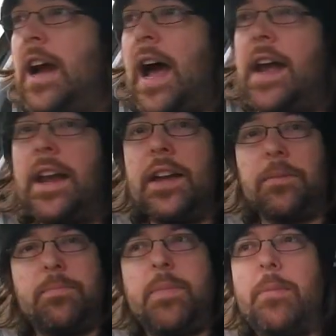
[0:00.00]
and I had
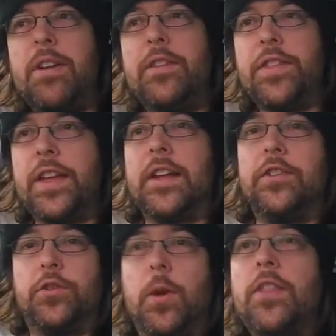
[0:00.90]
a bit of a think
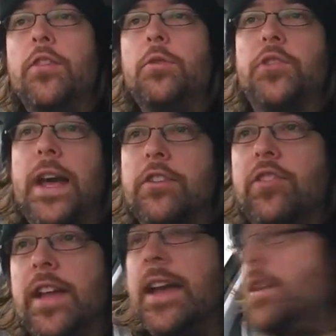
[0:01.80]
as to whether there was
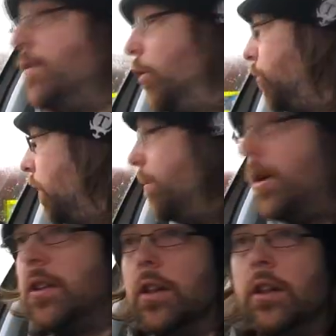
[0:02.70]
actually any Forge World
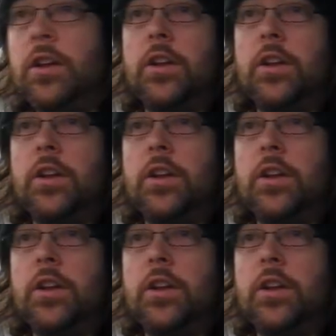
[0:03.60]
model